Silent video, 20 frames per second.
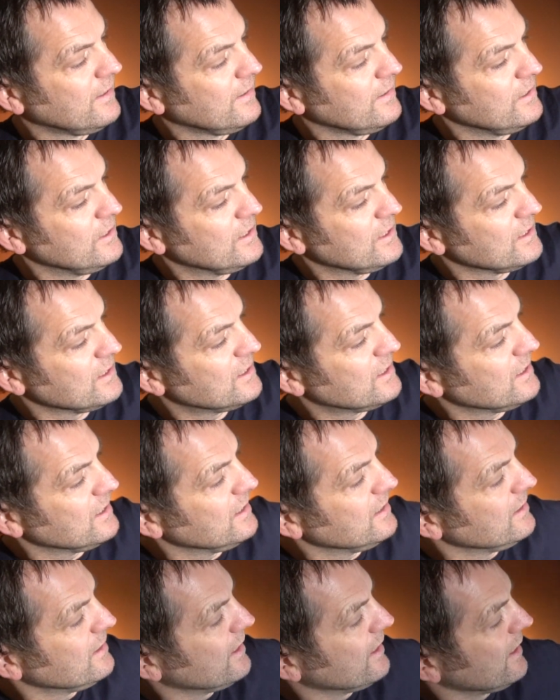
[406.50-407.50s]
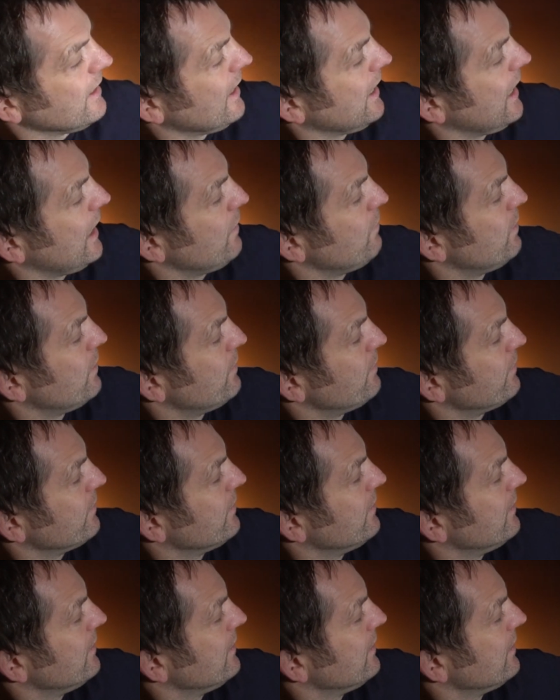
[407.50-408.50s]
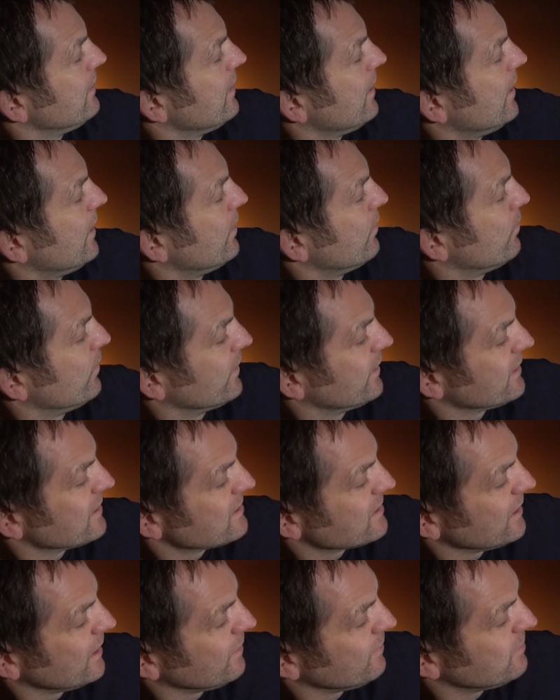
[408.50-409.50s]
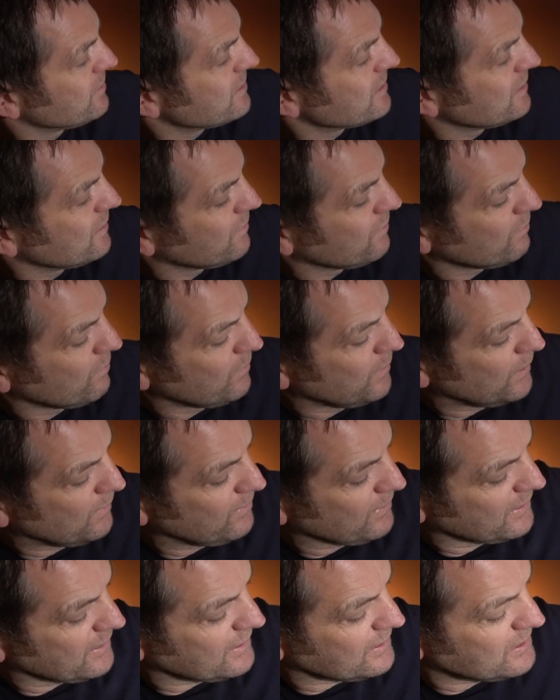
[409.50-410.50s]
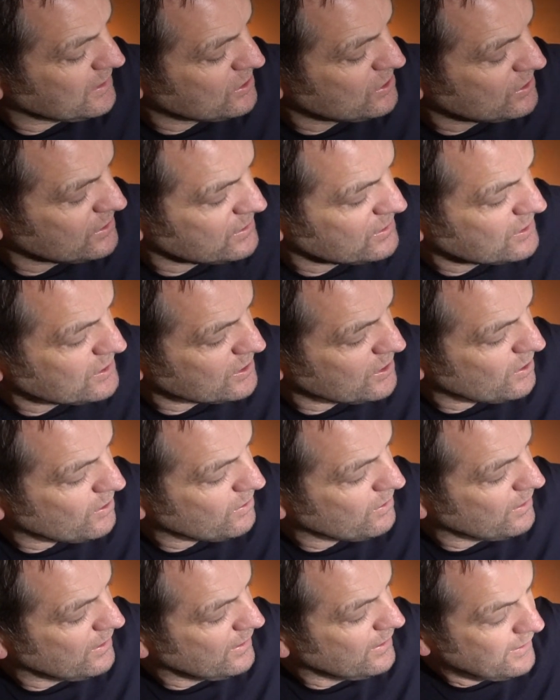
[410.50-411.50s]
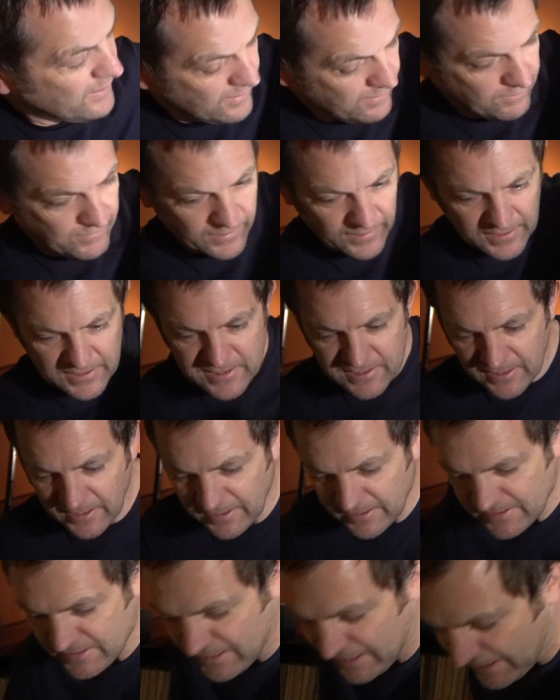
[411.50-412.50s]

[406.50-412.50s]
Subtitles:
You can see the album artwork itself is in perfect condition, so very excited to